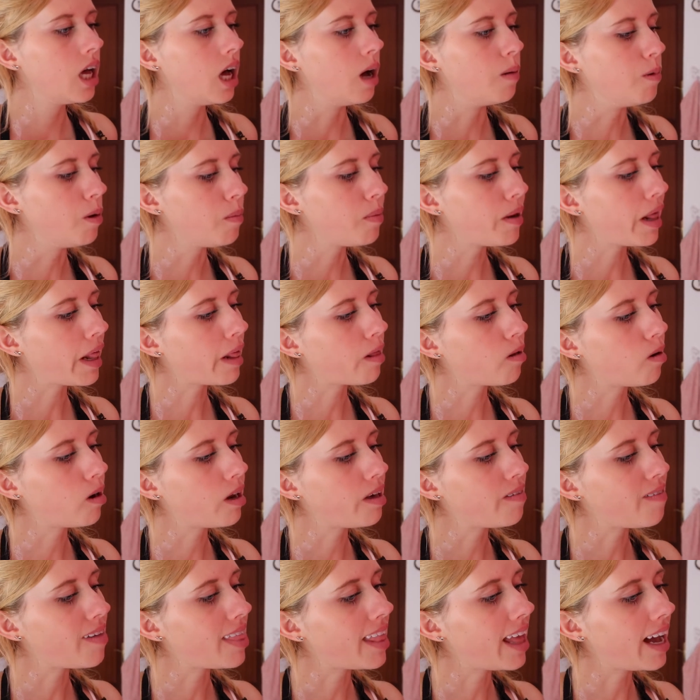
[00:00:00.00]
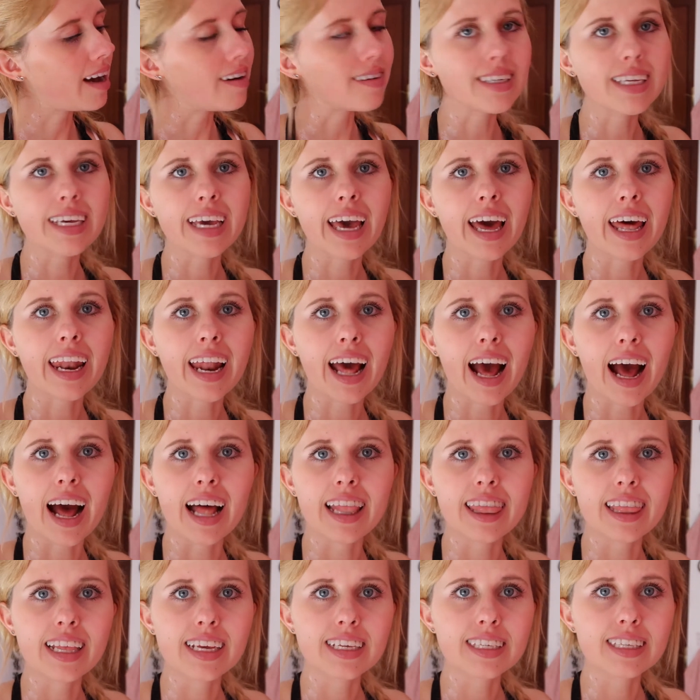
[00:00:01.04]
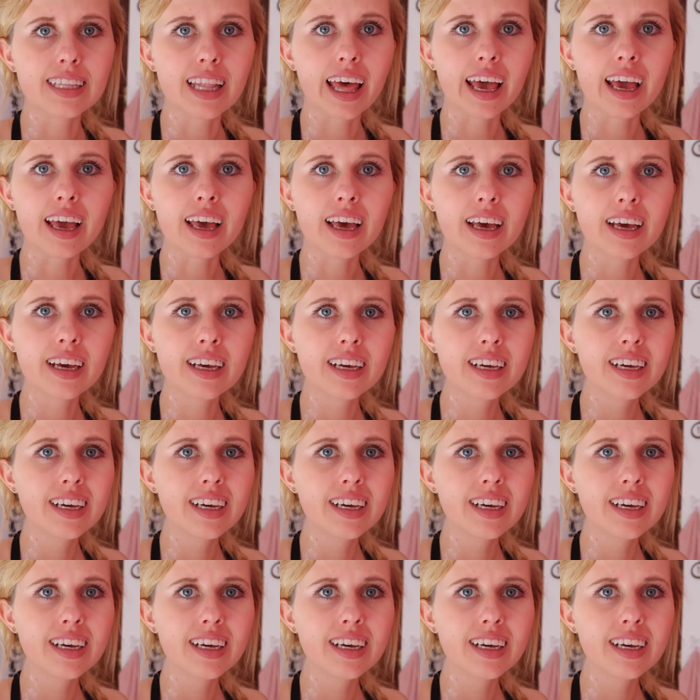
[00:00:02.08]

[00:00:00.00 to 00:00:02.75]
I'm not planning on leaving the house again and there's like